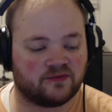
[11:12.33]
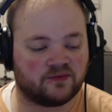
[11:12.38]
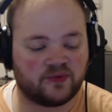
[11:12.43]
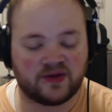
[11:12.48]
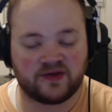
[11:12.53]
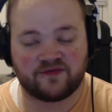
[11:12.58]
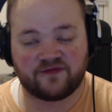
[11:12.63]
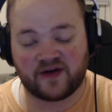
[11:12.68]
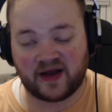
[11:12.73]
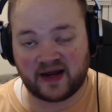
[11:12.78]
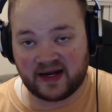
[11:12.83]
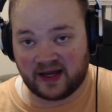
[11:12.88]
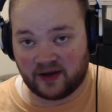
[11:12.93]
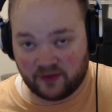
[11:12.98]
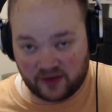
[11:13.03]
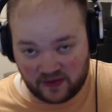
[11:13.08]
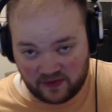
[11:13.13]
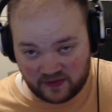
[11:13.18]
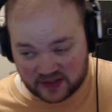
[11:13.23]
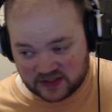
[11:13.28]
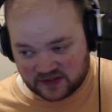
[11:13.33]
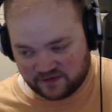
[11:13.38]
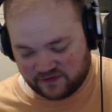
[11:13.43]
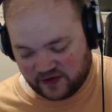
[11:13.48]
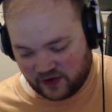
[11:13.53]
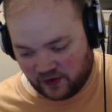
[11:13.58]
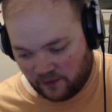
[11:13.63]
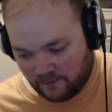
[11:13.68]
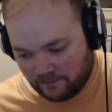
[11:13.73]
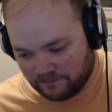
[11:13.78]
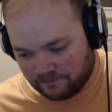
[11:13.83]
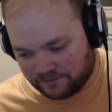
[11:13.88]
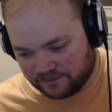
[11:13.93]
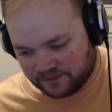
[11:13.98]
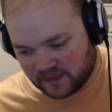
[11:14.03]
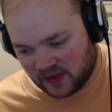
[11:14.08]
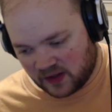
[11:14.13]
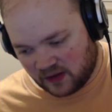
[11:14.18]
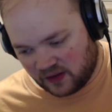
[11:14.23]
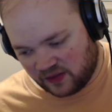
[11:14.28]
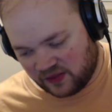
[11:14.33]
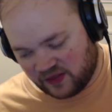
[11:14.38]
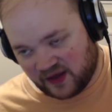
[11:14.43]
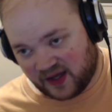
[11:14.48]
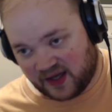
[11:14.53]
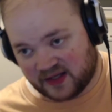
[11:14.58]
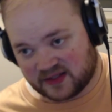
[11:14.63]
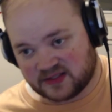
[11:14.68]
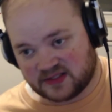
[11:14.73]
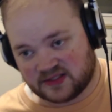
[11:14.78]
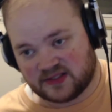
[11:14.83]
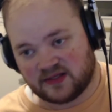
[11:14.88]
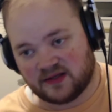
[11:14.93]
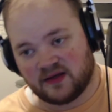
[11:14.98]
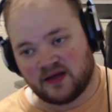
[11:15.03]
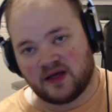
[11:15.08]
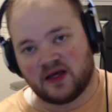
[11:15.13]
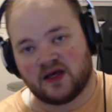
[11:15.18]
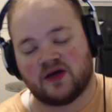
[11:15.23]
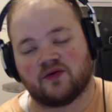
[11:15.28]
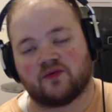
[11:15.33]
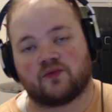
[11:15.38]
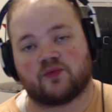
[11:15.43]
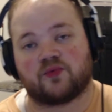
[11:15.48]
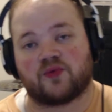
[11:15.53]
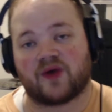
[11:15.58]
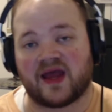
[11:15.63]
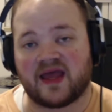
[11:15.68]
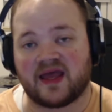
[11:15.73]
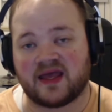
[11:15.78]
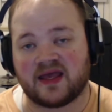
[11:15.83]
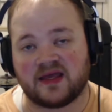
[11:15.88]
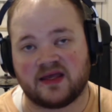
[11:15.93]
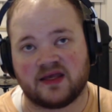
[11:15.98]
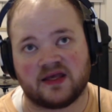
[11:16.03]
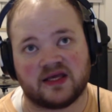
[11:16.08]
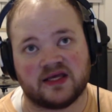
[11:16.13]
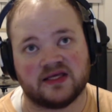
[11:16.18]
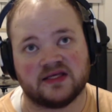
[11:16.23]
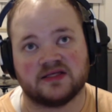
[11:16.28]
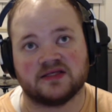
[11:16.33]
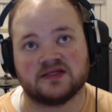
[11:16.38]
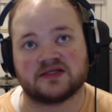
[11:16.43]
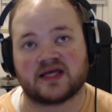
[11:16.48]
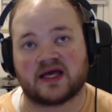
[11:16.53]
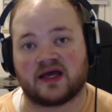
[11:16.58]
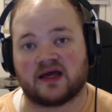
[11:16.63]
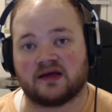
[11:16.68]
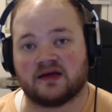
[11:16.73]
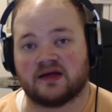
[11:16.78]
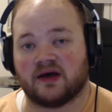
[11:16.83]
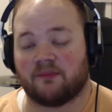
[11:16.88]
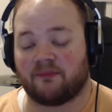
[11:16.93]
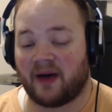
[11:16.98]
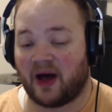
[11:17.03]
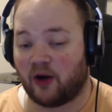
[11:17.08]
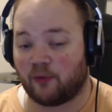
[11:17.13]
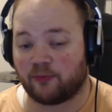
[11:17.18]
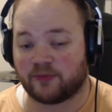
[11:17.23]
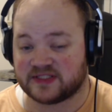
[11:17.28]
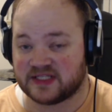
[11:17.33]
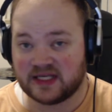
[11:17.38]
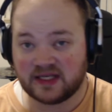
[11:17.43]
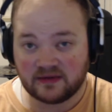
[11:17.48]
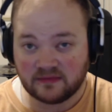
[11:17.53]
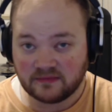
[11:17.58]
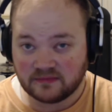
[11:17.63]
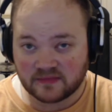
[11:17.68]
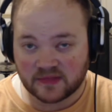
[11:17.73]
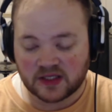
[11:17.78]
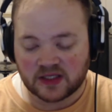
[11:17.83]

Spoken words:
We find out in this film that Rey is a Palpatine.